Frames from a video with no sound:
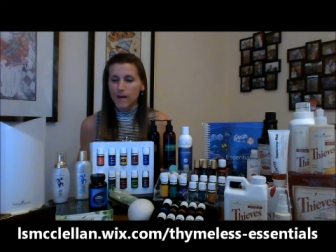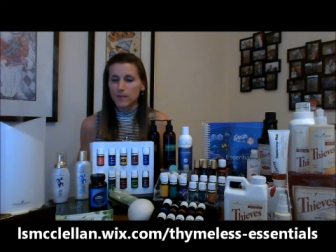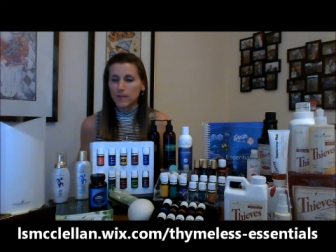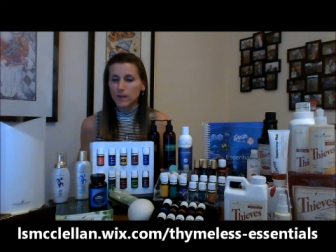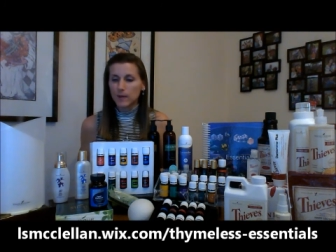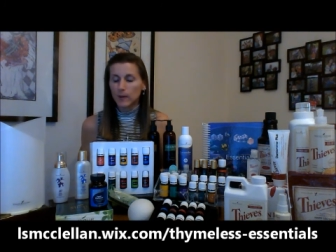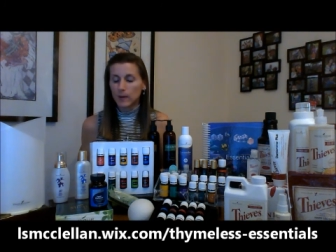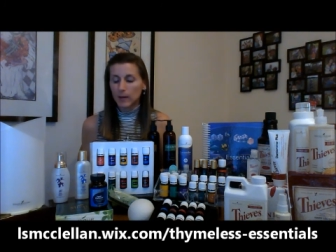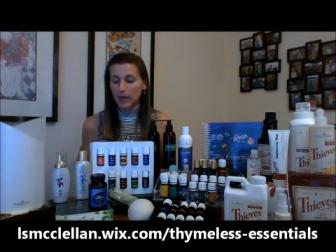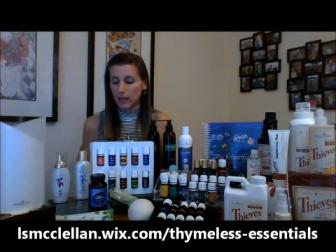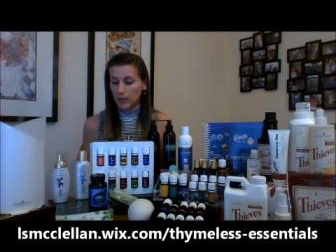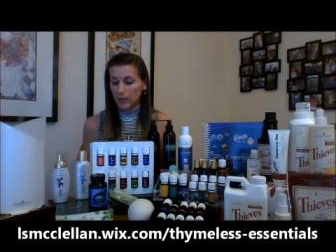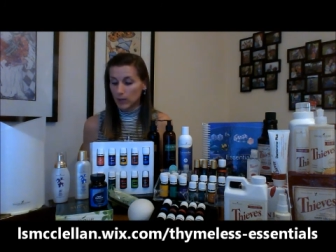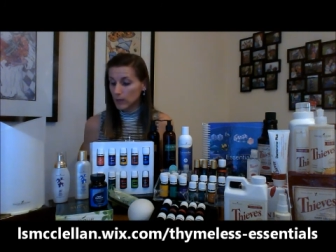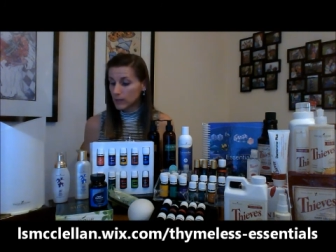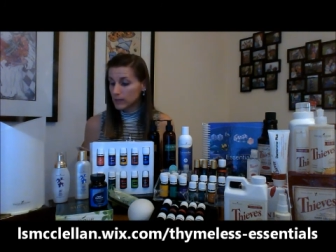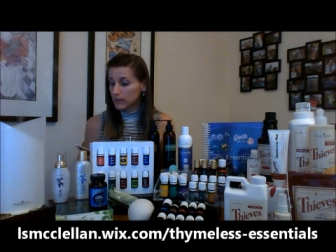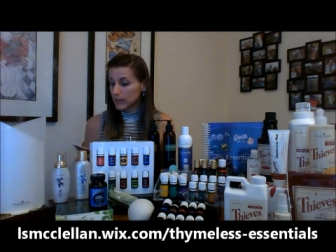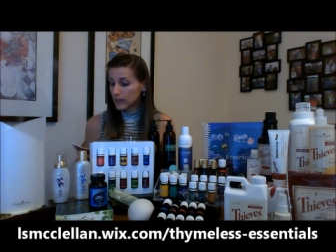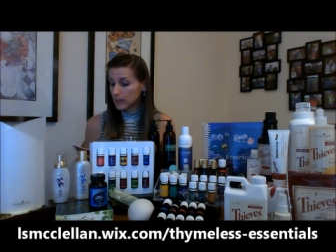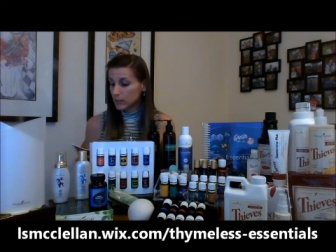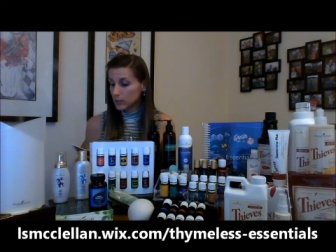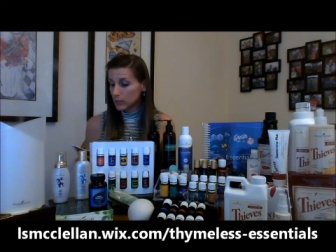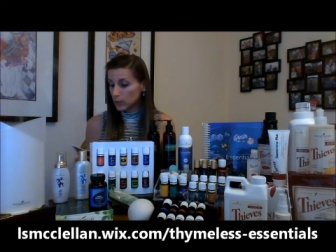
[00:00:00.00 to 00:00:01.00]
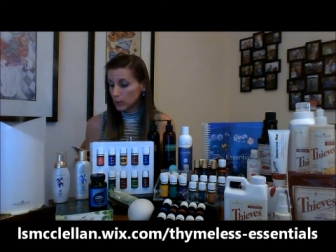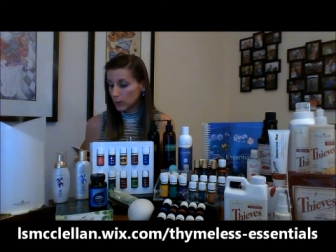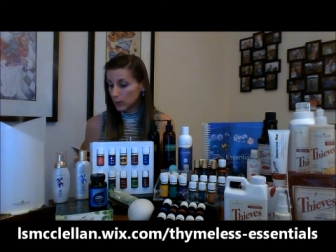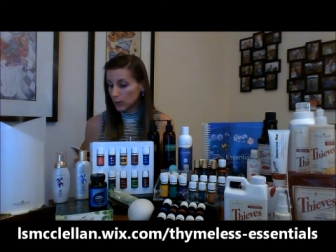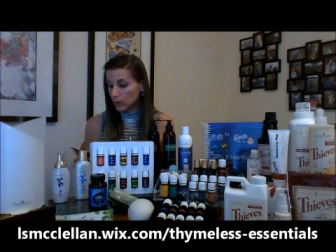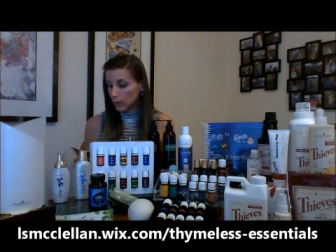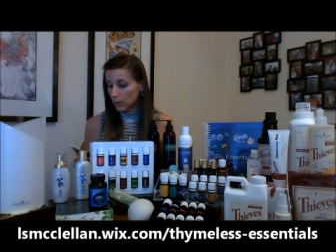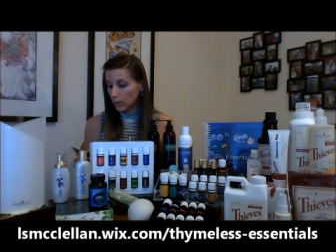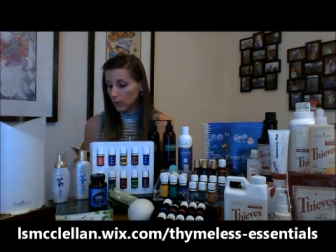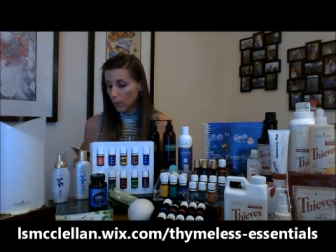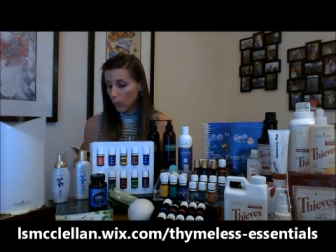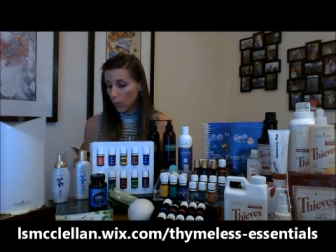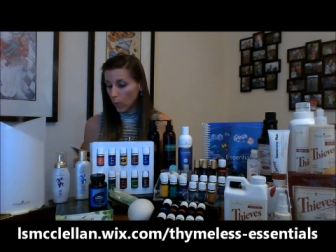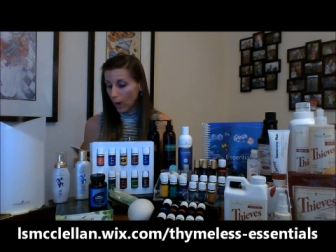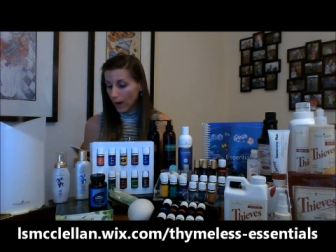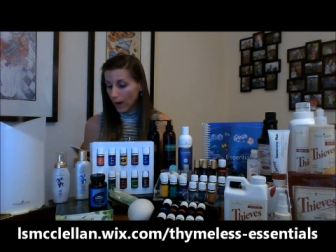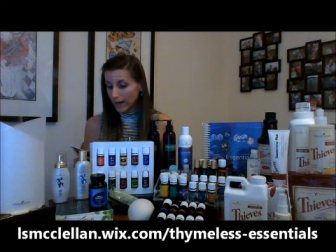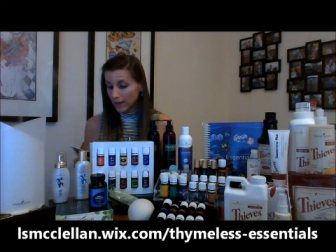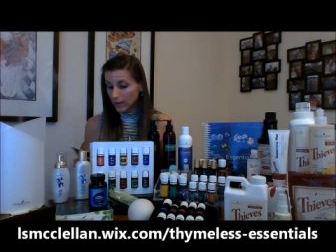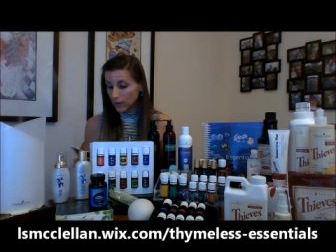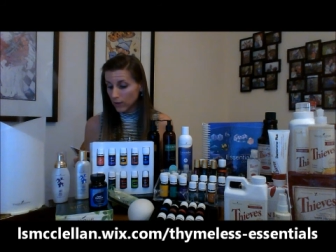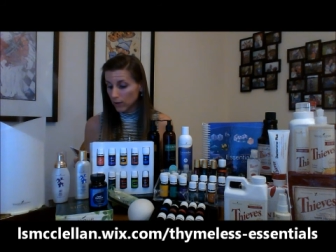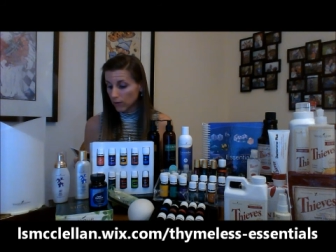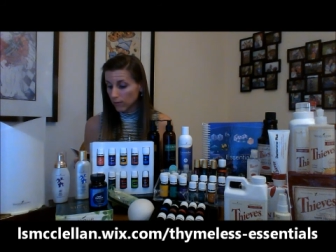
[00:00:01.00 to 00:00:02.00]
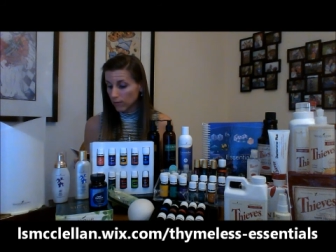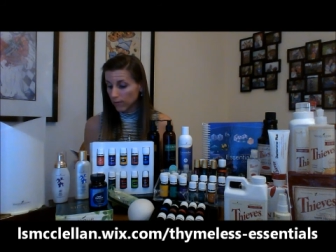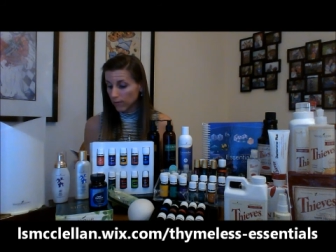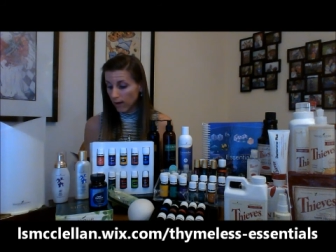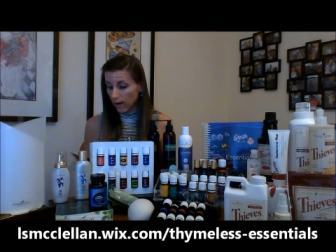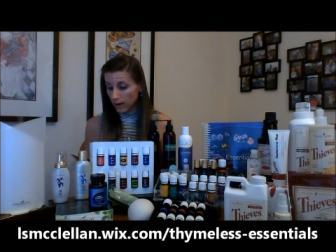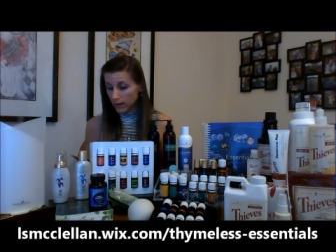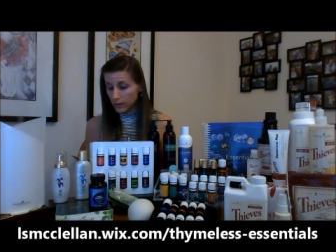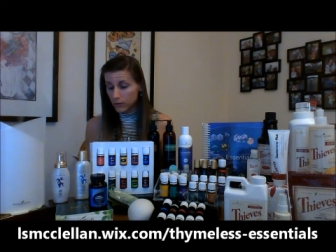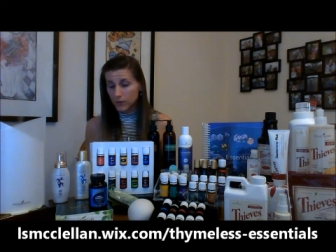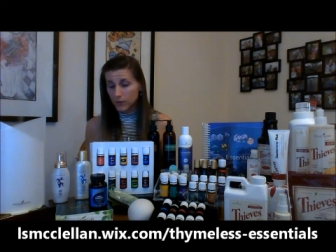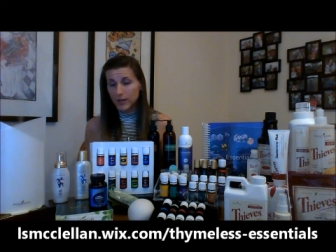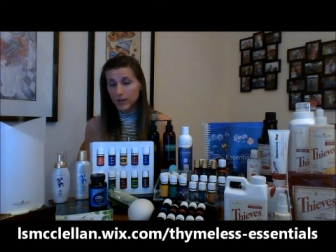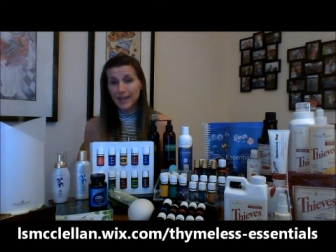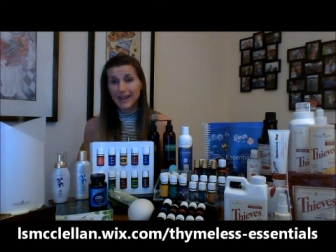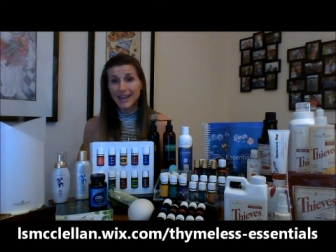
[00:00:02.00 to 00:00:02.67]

You can use it to whiten your laundry.